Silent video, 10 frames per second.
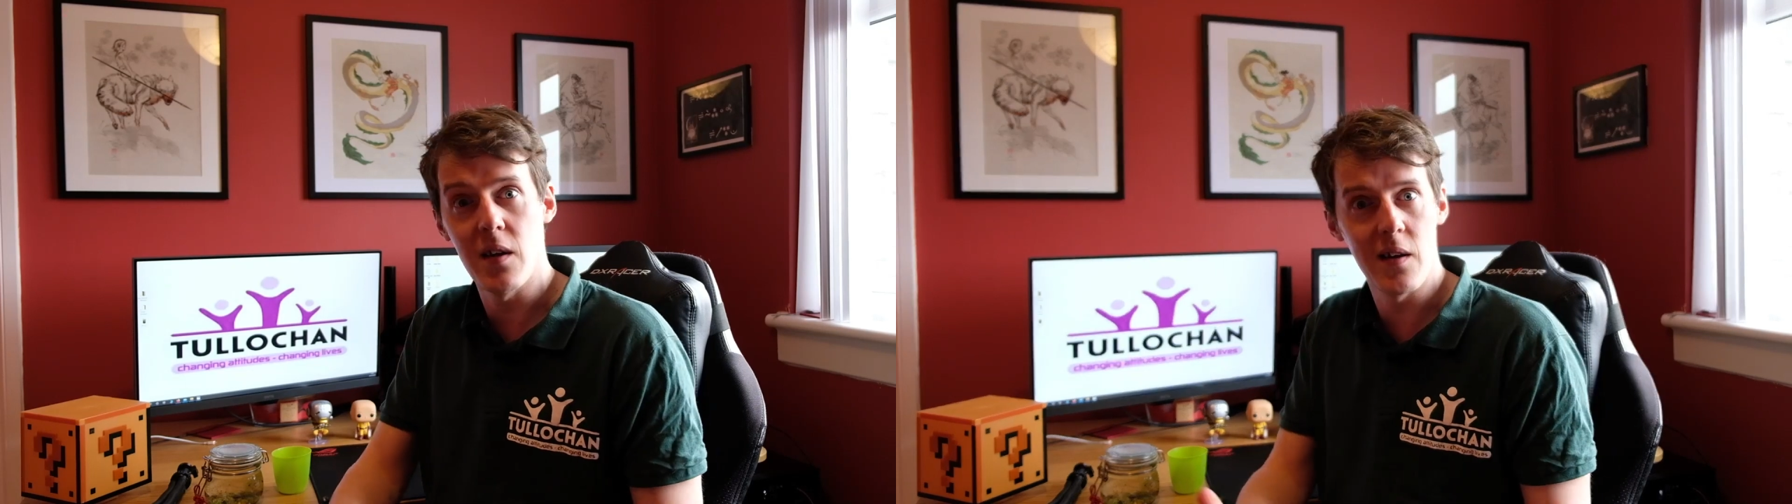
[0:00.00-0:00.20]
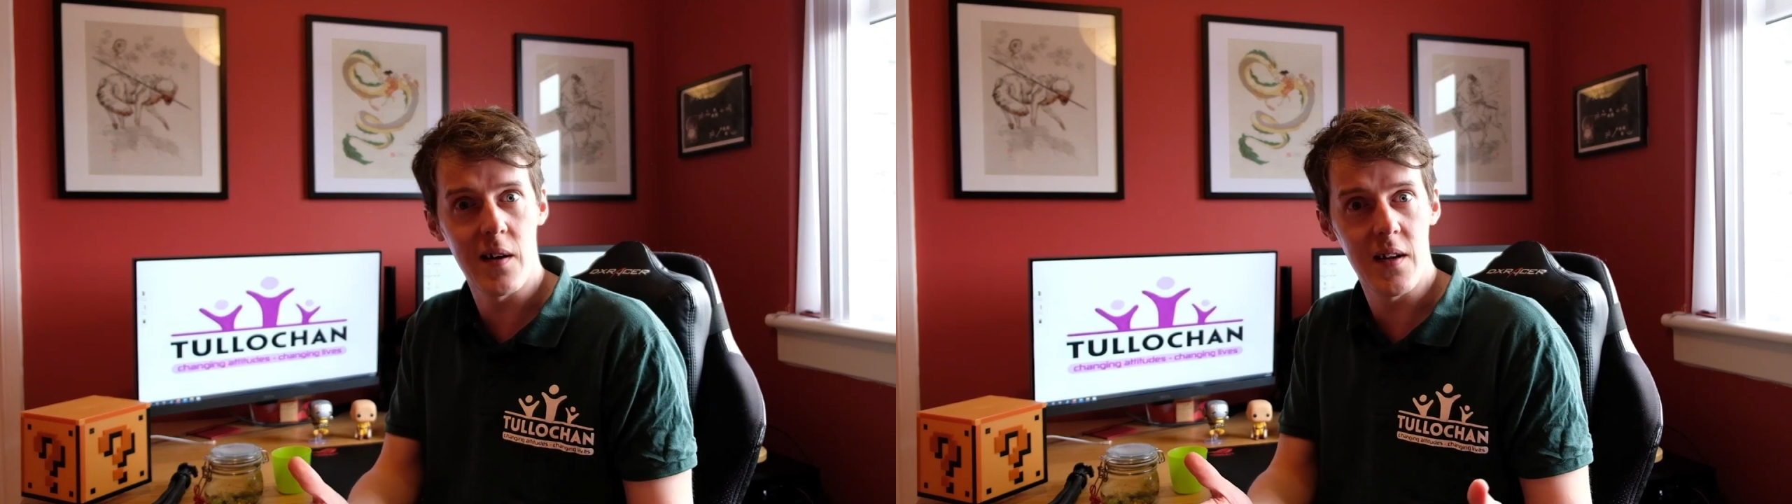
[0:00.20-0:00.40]

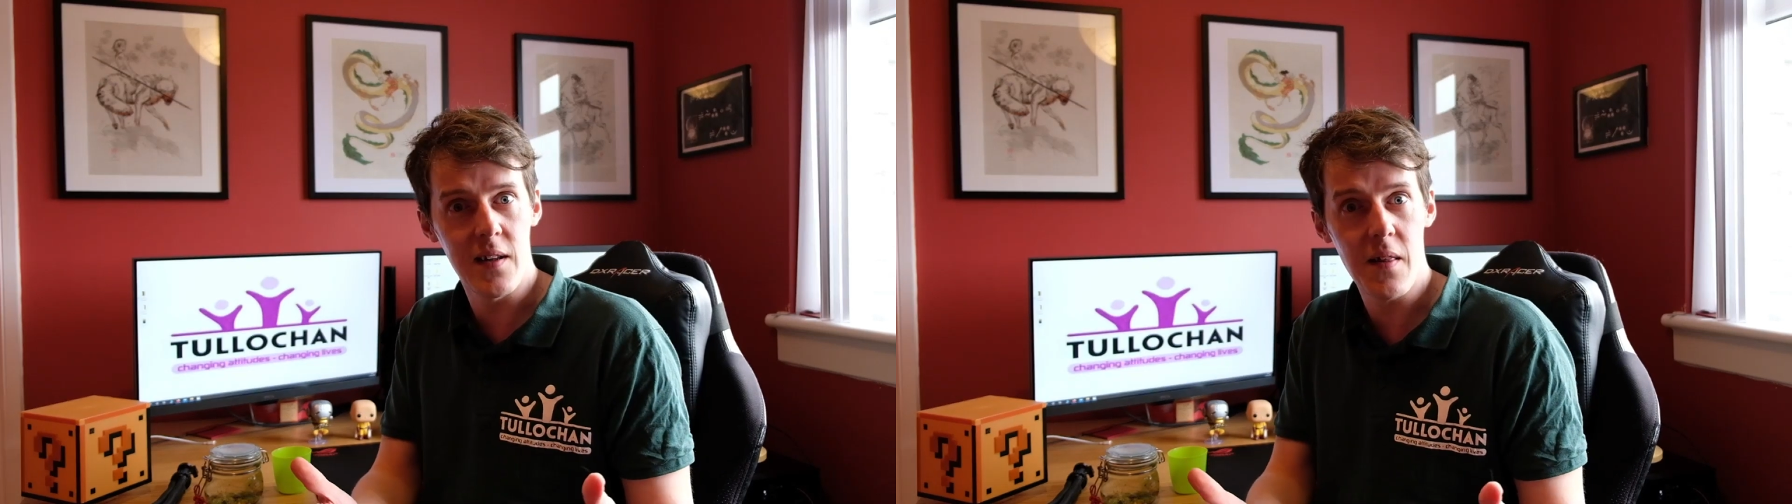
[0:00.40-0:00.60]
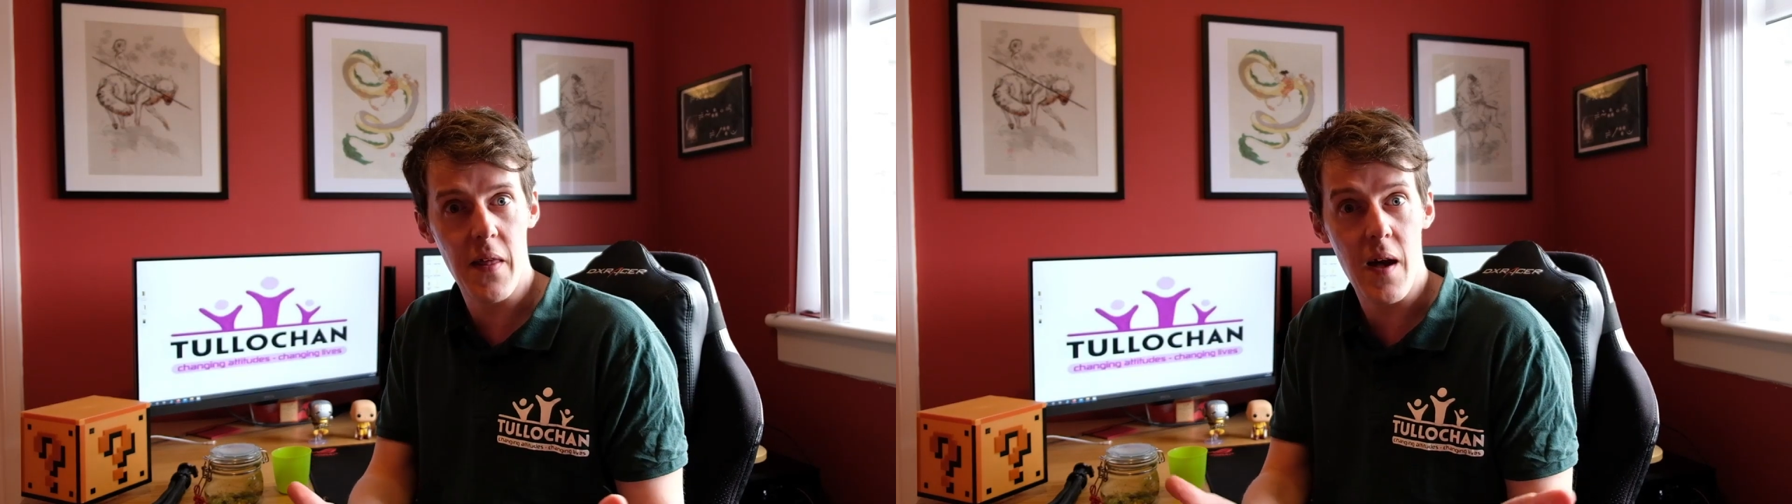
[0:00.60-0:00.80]
and you're going to
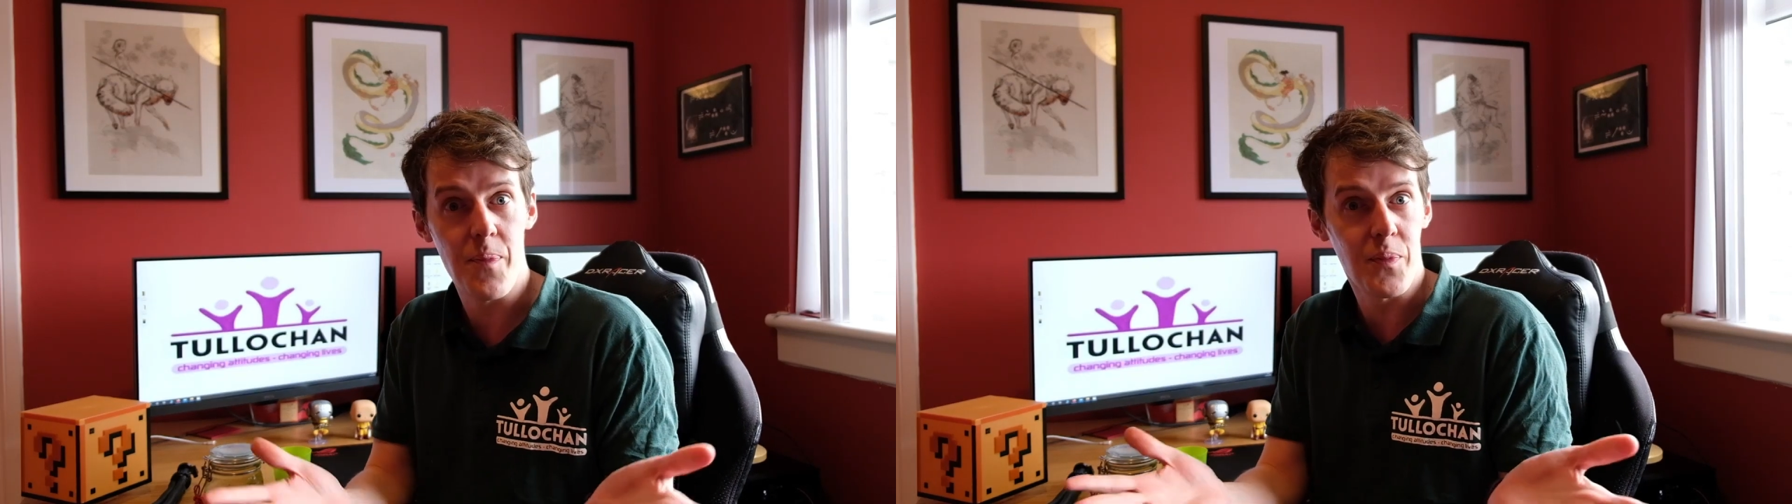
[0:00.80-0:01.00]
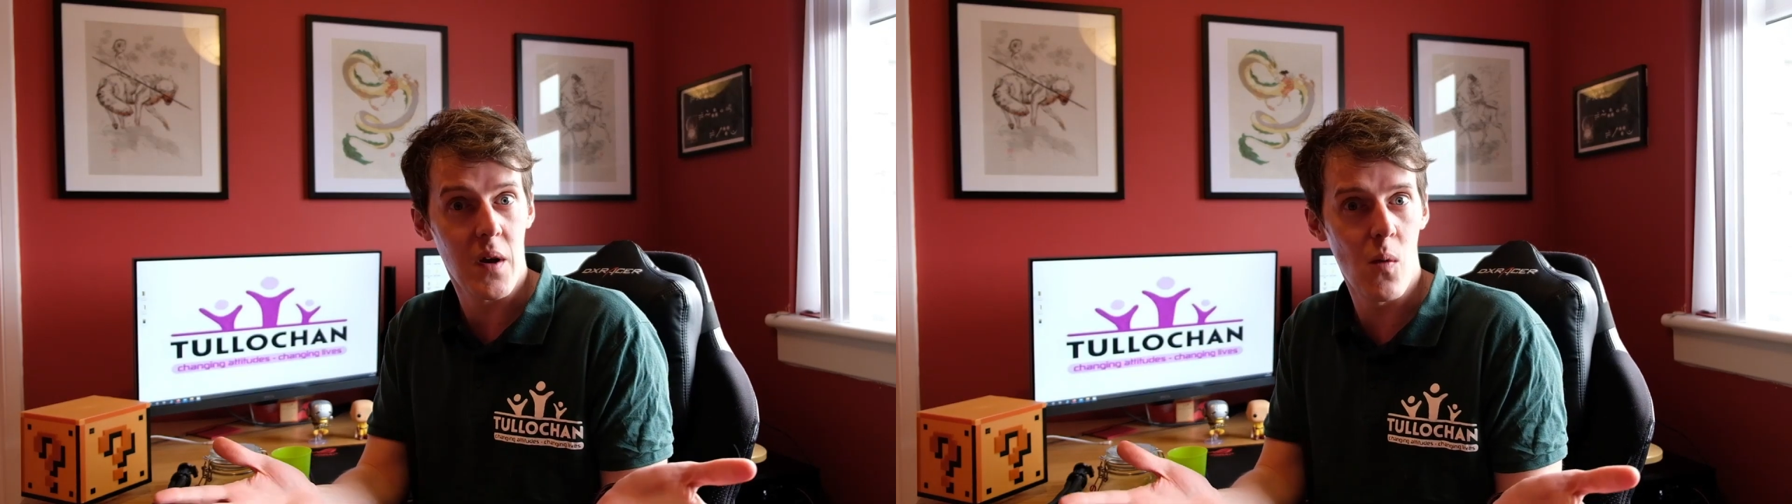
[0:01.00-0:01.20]
need
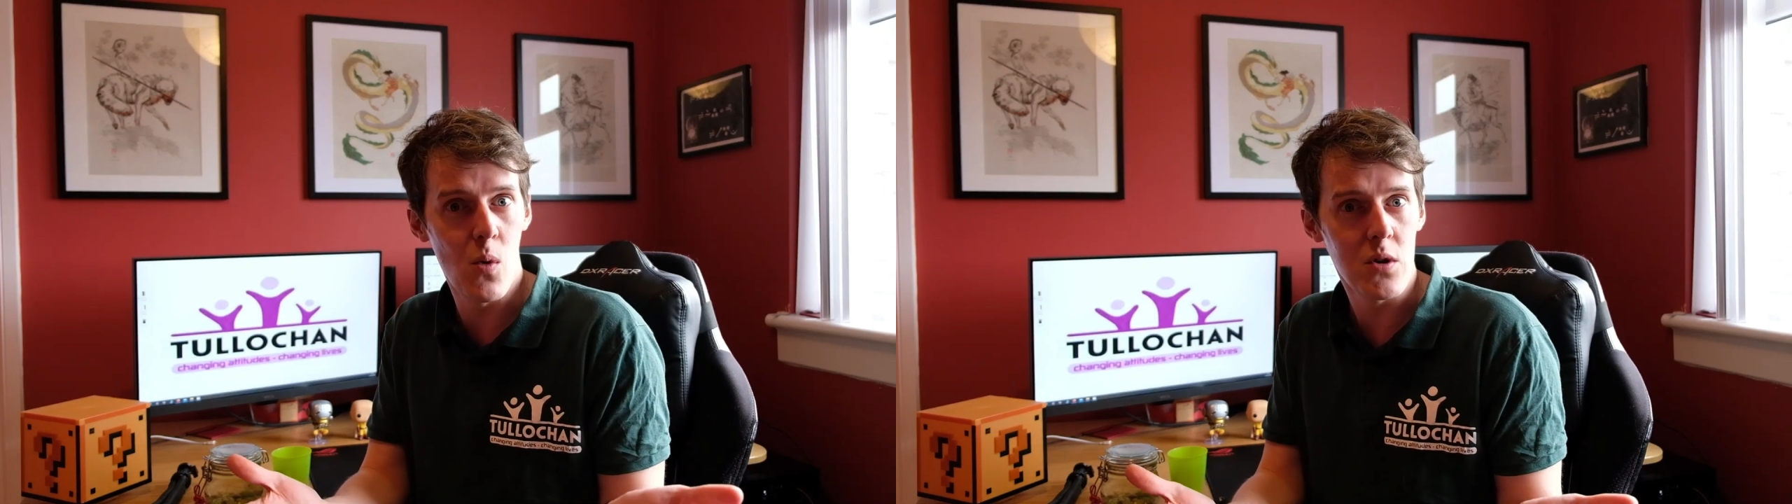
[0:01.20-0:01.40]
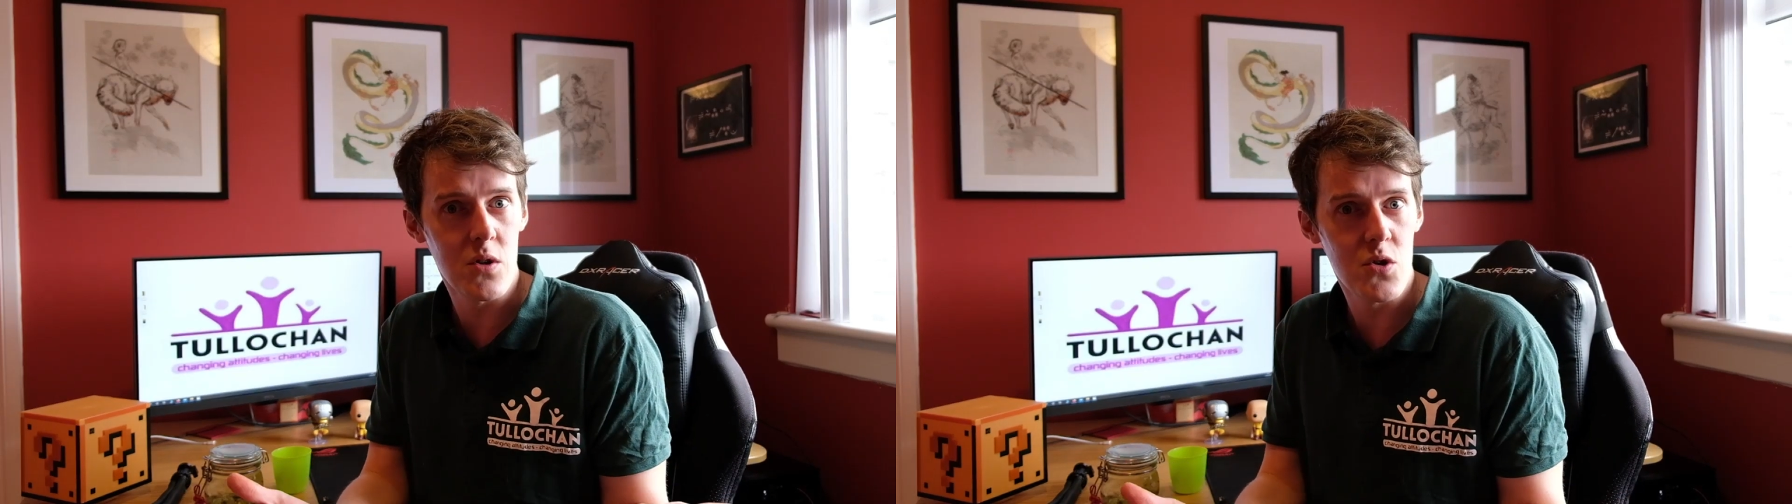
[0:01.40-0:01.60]
a
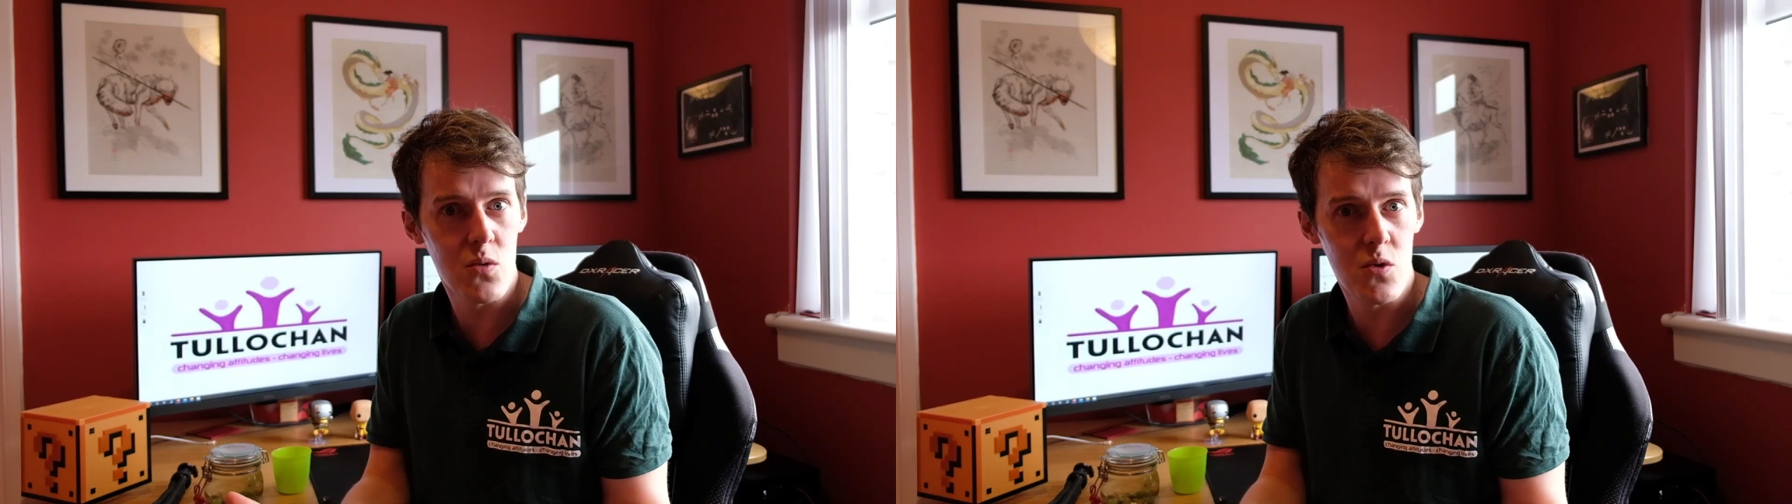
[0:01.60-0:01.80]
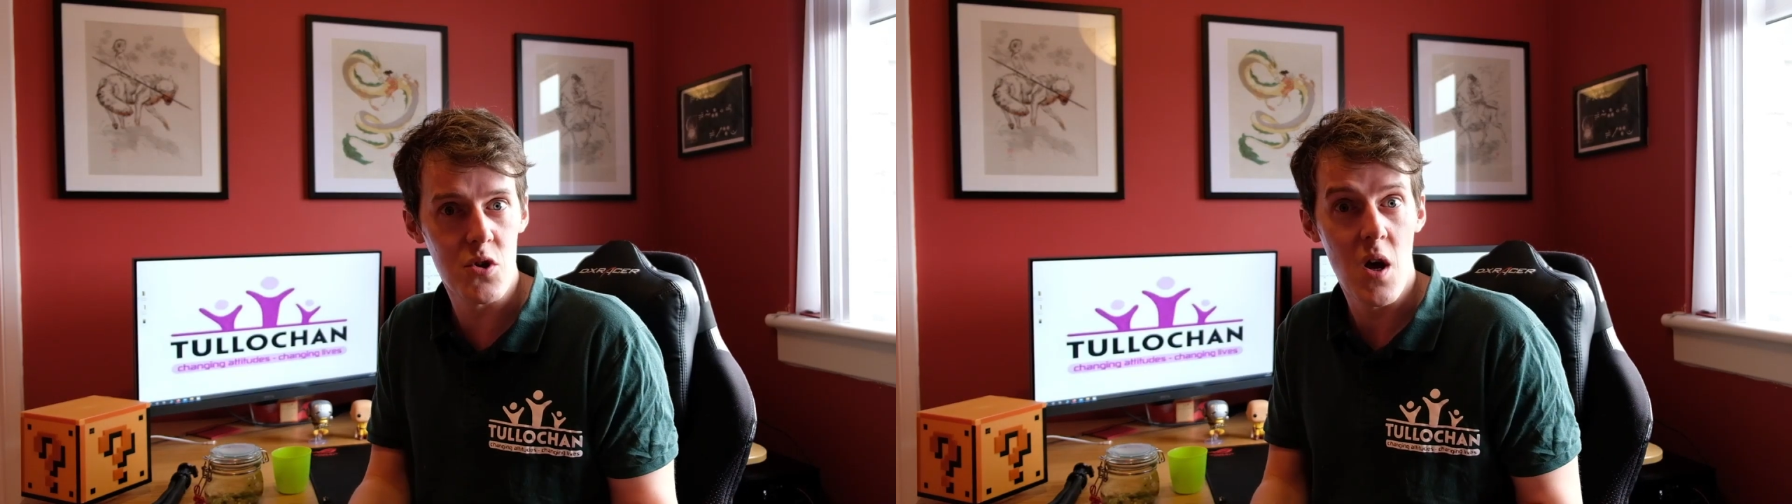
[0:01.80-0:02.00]
water
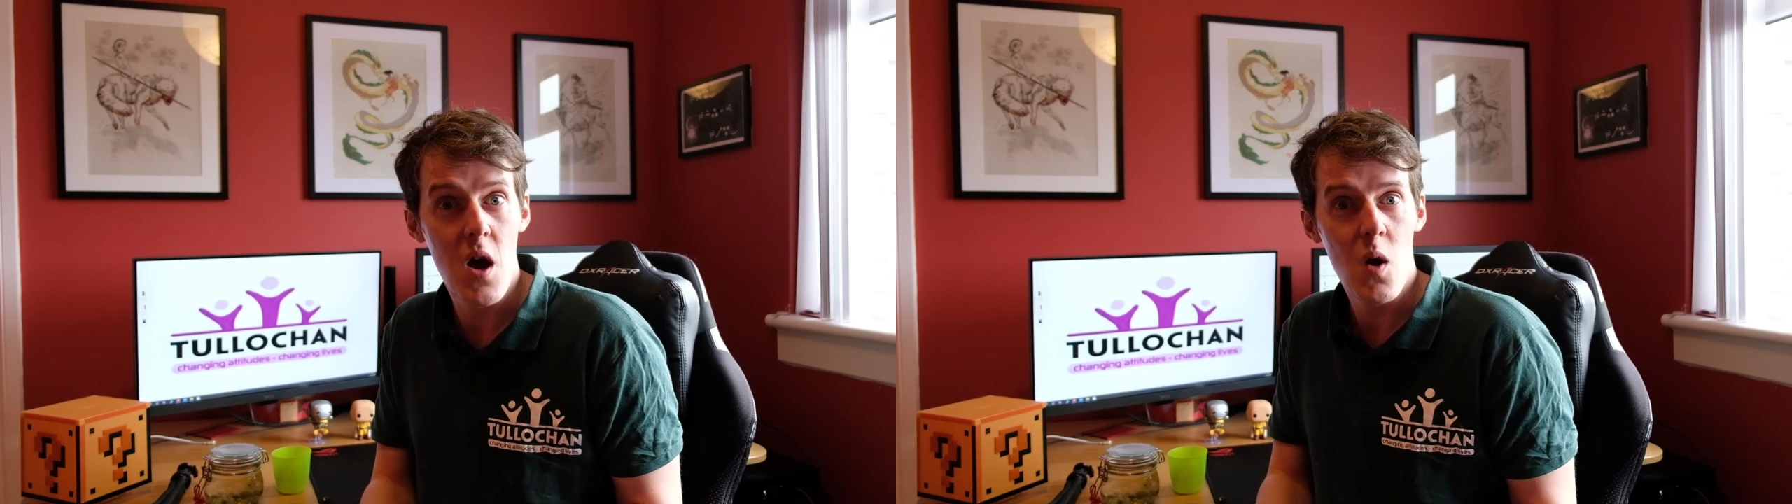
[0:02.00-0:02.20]
source,